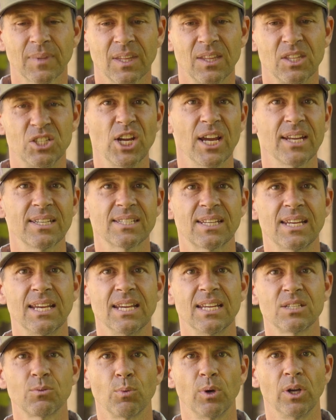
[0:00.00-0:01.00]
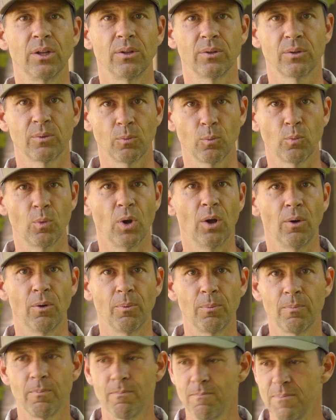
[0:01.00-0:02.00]
the jet skis, will
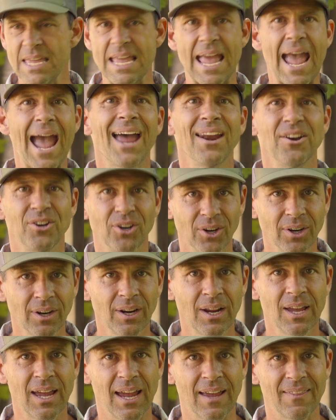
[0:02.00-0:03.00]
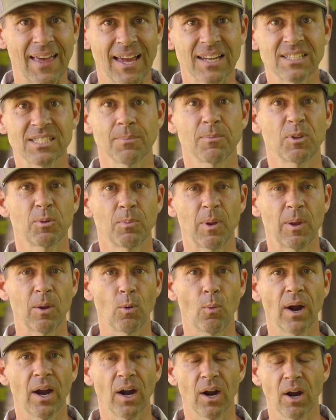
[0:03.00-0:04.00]
will meander, and that's something to be
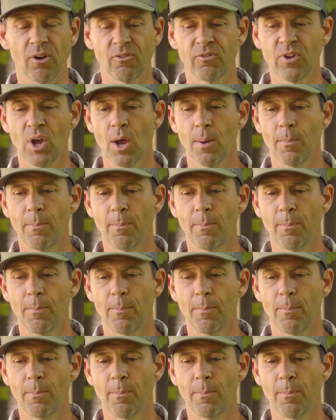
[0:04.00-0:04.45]
aware of.